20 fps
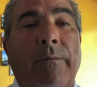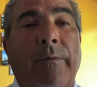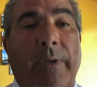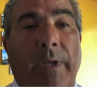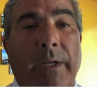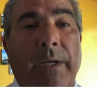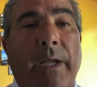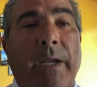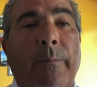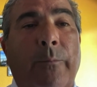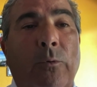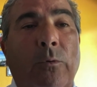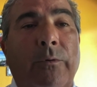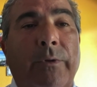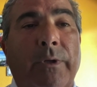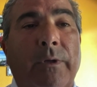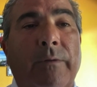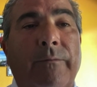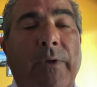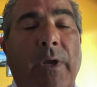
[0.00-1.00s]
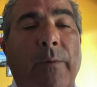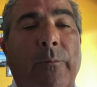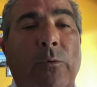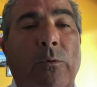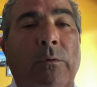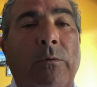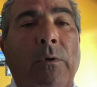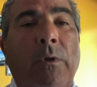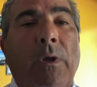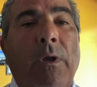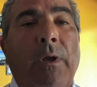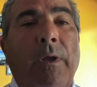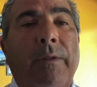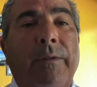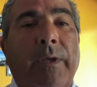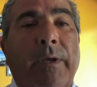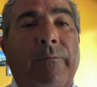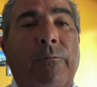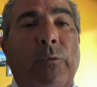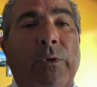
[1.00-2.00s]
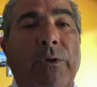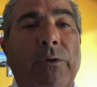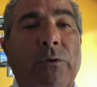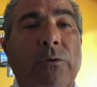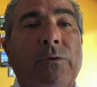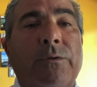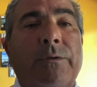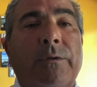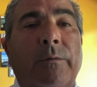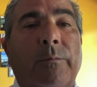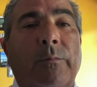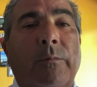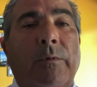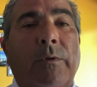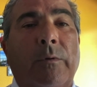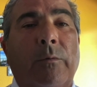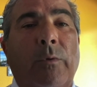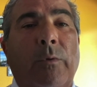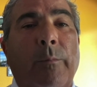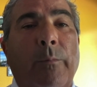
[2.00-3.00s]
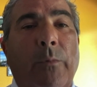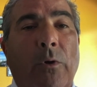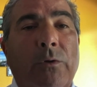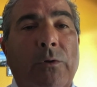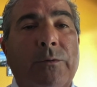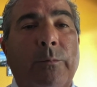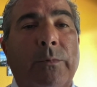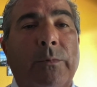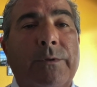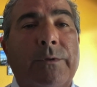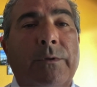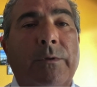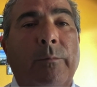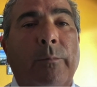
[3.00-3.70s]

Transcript: in April, the end of April, they've reduced the reimbursements